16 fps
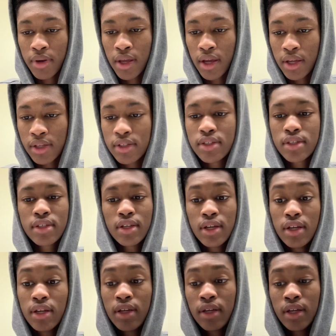that,
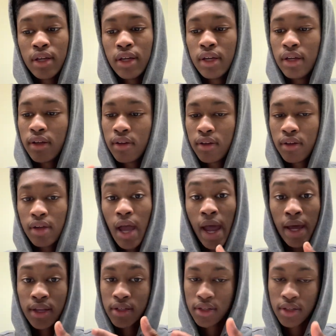it
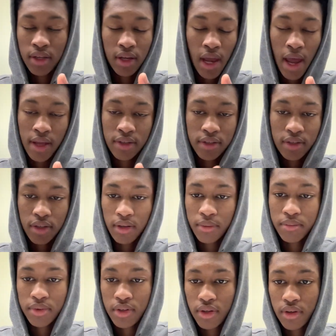adds
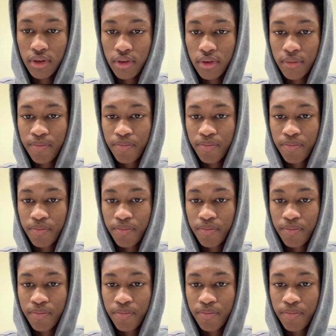up. So,